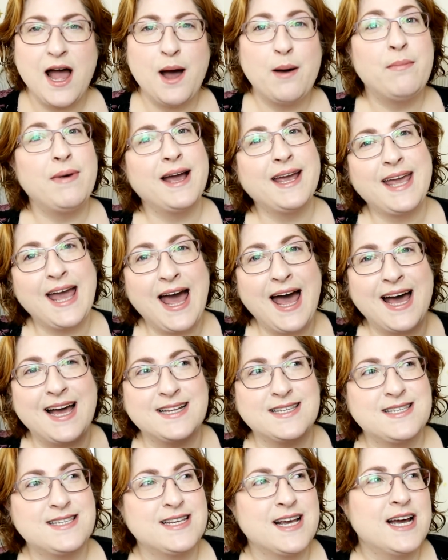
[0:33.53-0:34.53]
my
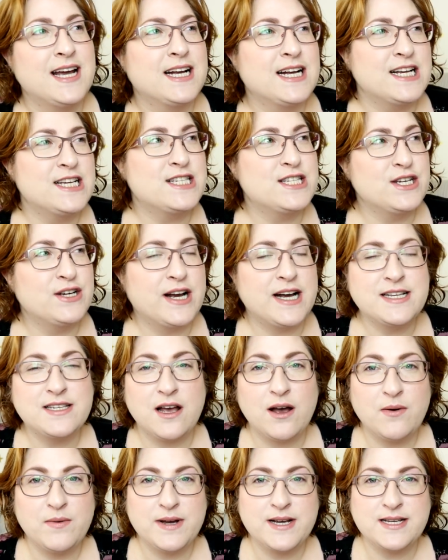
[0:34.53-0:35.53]
cats because you guys
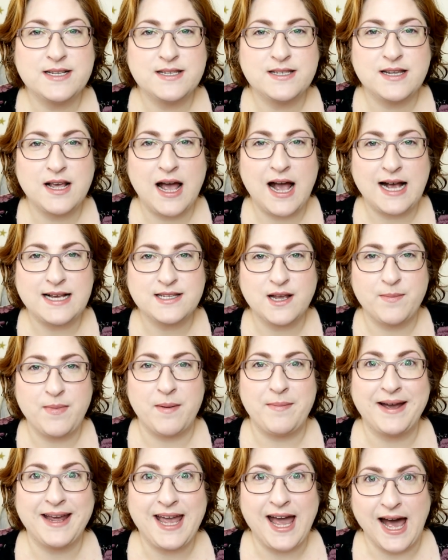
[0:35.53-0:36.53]
always ask
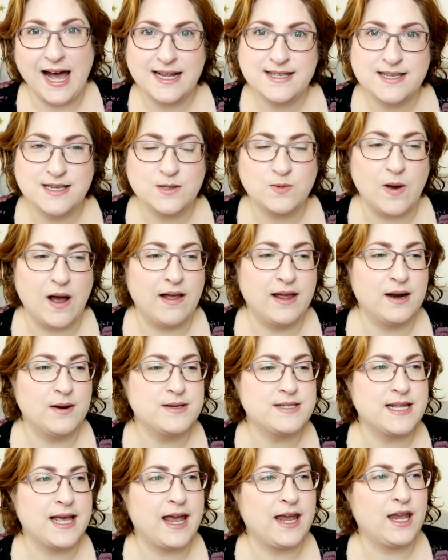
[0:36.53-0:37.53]
about my cats as well and I
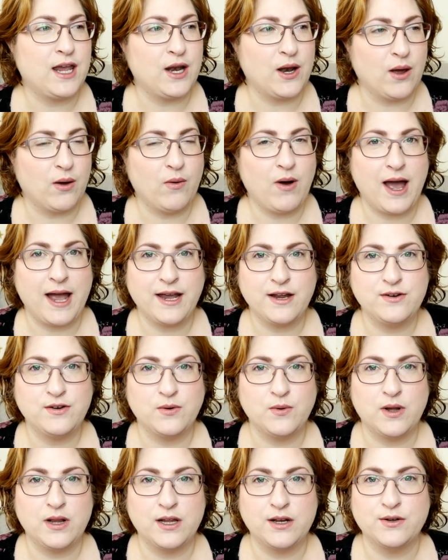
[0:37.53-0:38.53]
was like you know I could
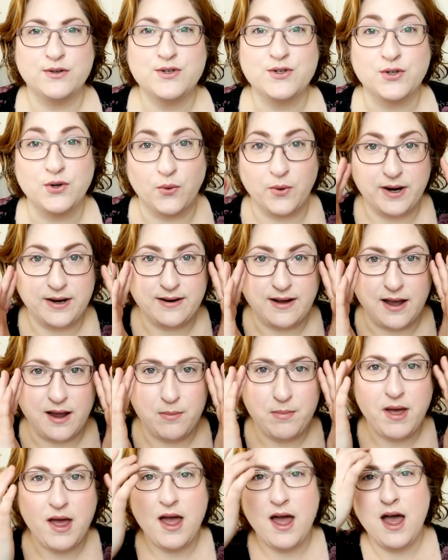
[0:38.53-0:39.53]
do a little story
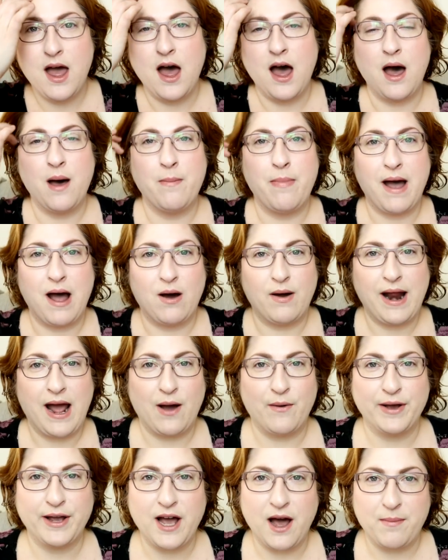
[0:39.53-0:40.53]
time about
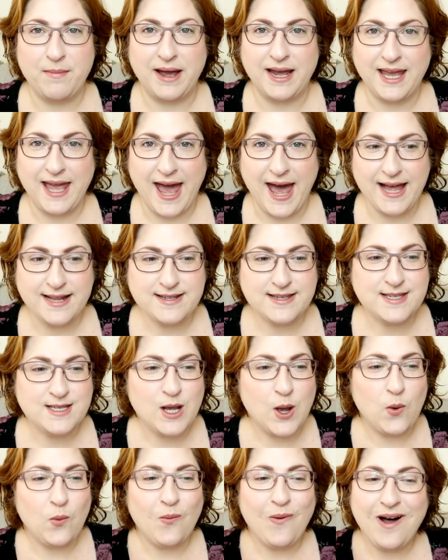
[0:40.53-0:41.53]
how I got my cats
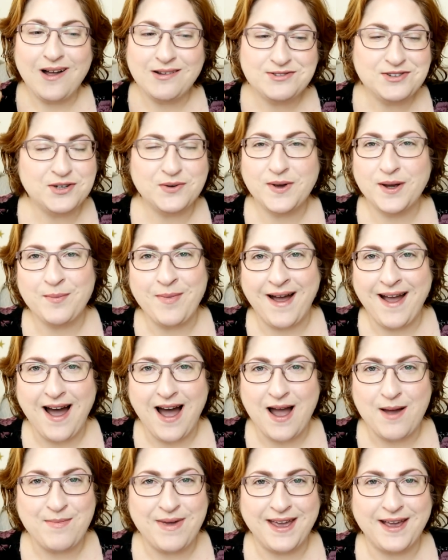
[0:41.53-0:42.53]
while doing my
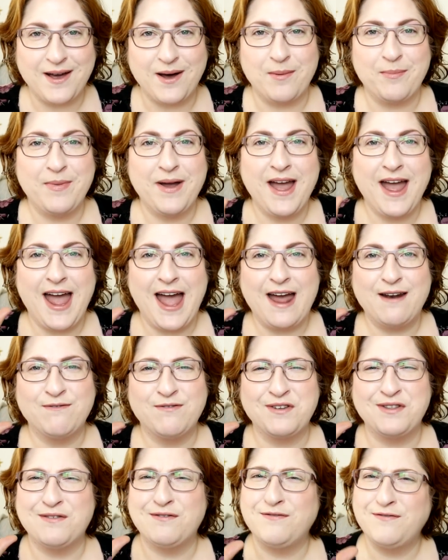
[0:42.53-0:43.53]
eye makeup and
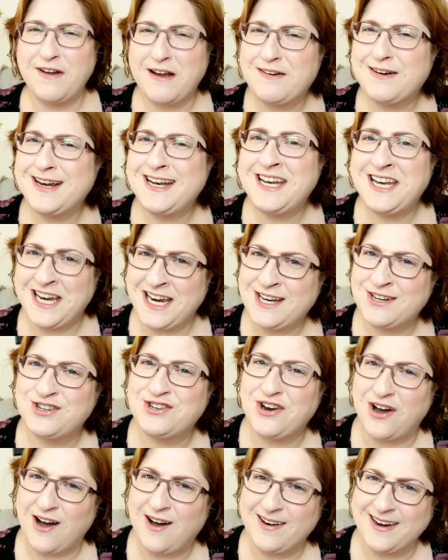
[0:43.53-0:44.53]
for the very
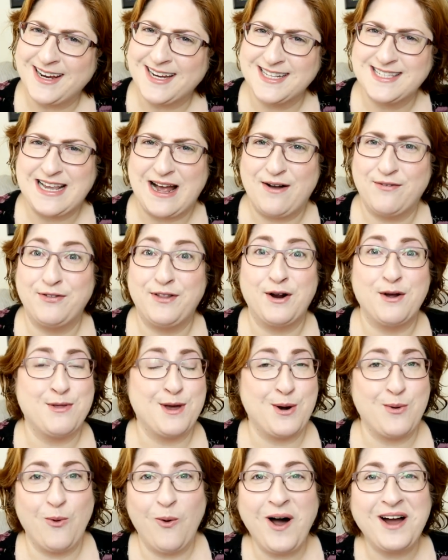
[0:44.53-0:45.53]
niche audience out there
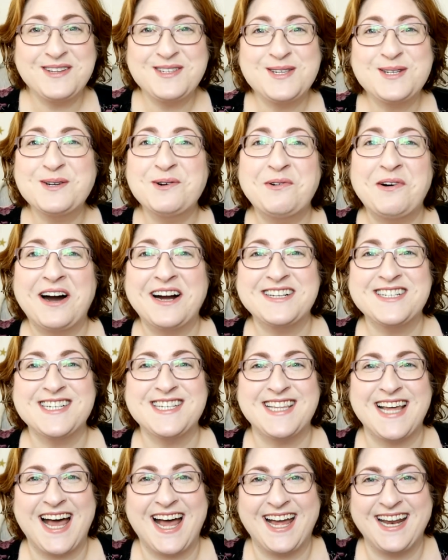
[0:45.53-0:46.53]
that wants to
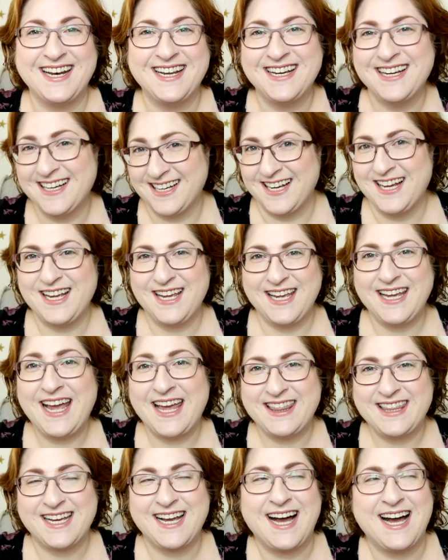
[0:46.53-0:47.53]
watch that you
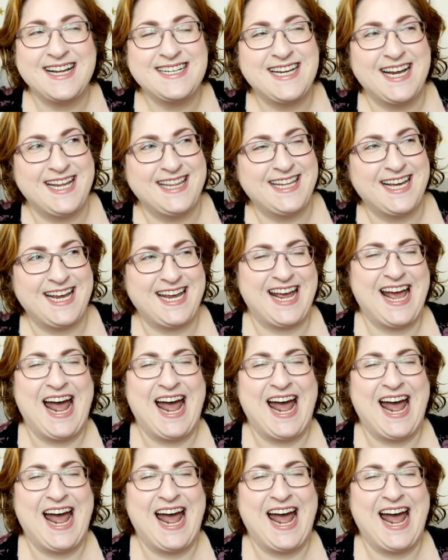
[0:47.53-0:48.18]
get the content that you